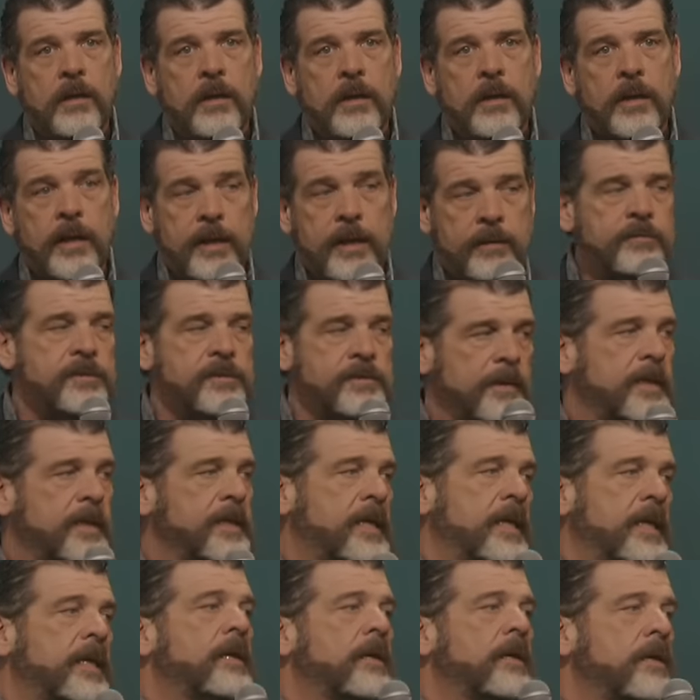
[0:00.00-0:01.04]
He was my
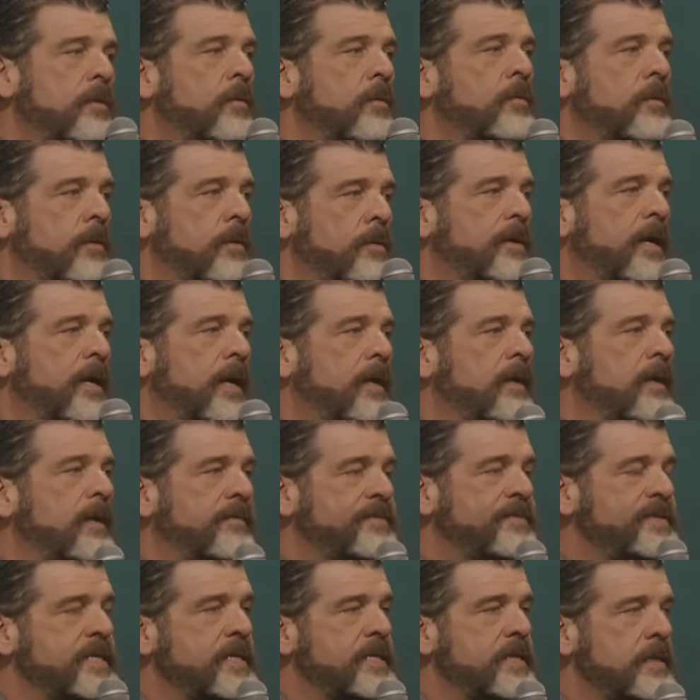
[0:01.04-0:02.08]
king in the world that I
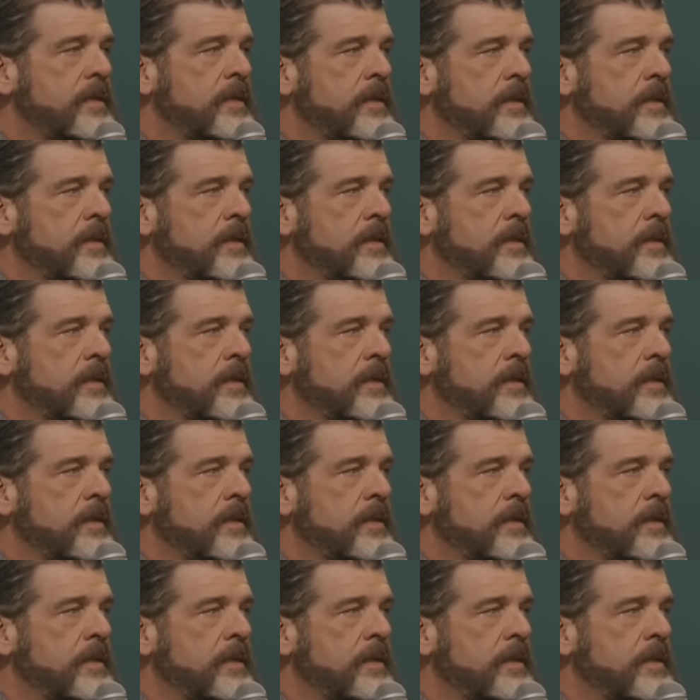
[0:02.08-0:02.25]
lived in.